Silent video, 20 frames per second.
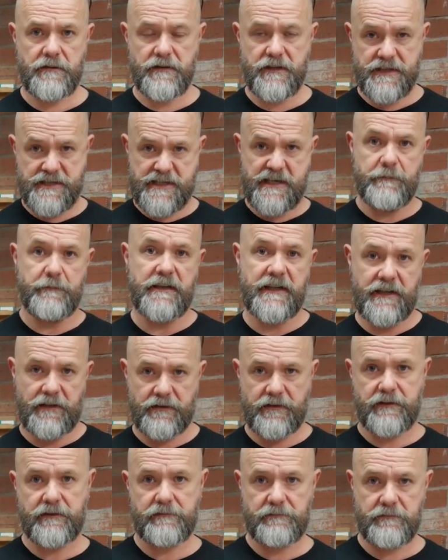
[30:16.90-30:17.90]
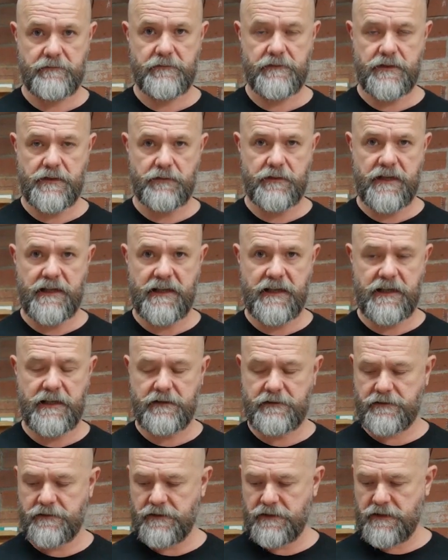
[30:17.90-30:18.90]
the same length. Okay,
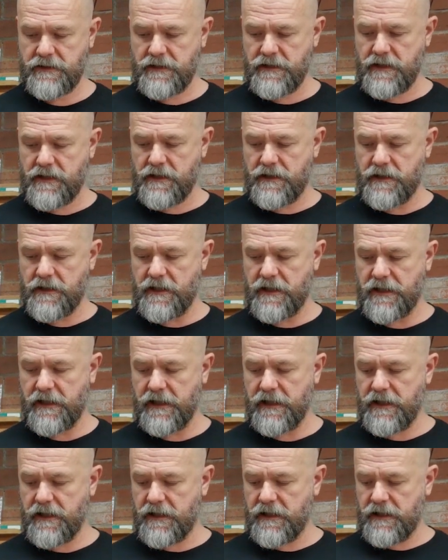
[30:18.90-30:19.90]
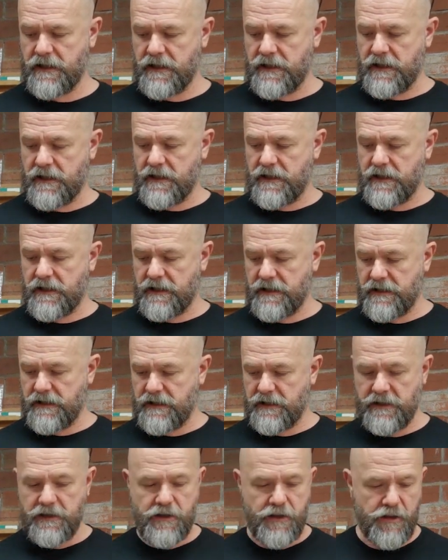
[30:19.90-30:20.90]
now
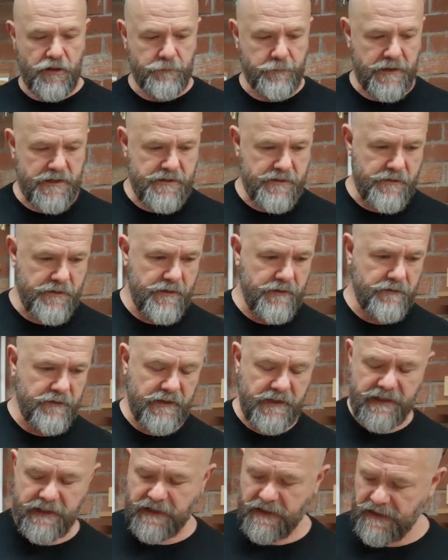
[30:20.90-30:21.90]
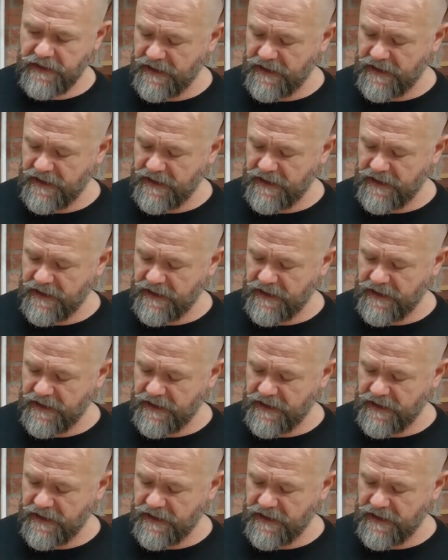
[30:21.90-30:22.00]
you could be sort of like